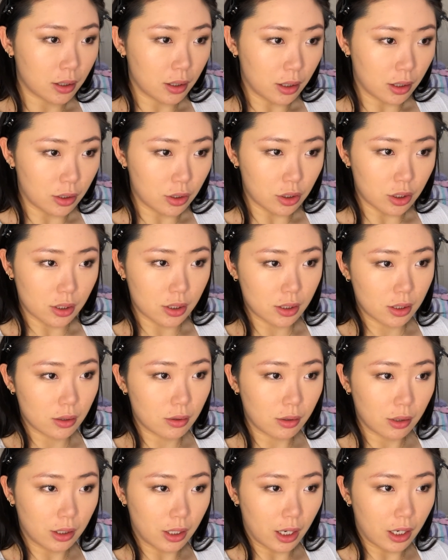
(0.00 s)
and just
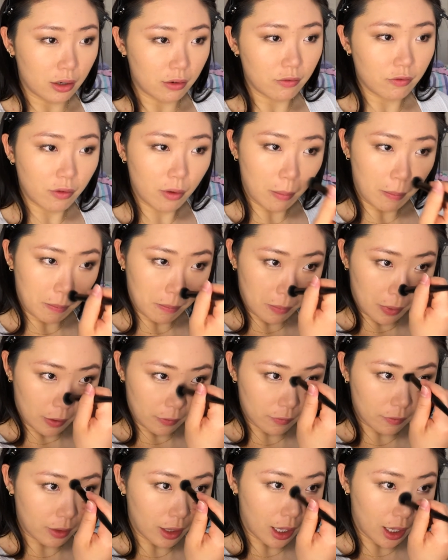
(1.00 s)
kind of
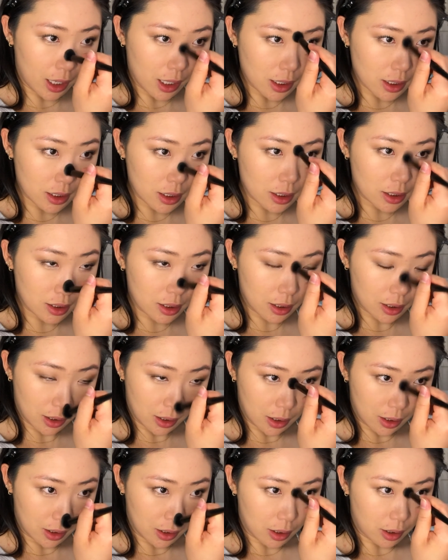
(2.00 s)
buff that
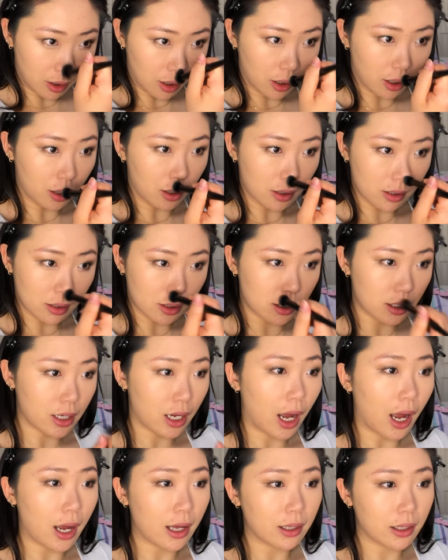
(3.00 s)
as the
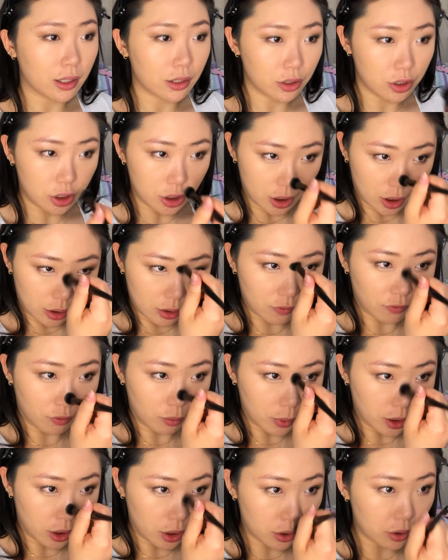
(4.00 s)
highlighter shade for
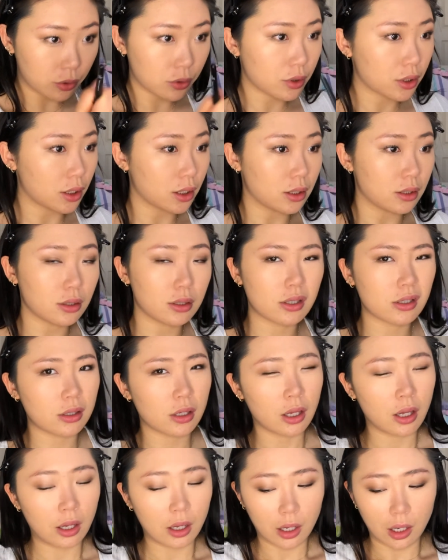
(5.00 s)
my nose because
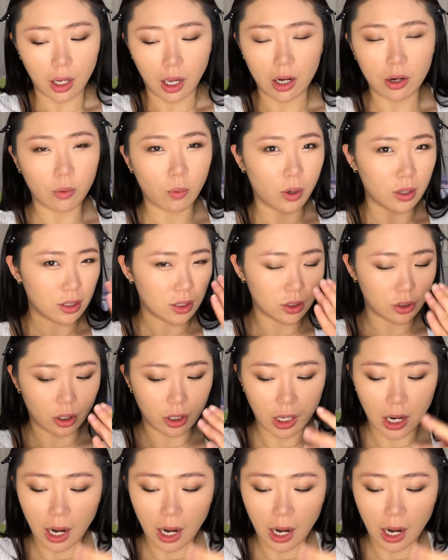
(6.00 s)
I don't want a stark